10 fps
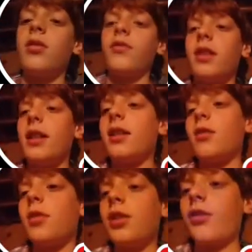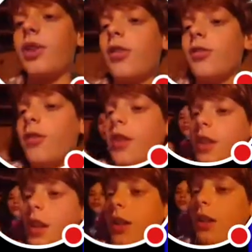Theo, I got a quiz for you.
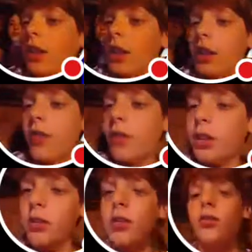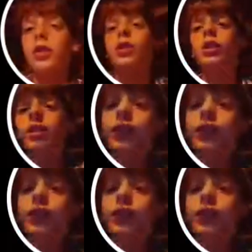Is this the original version of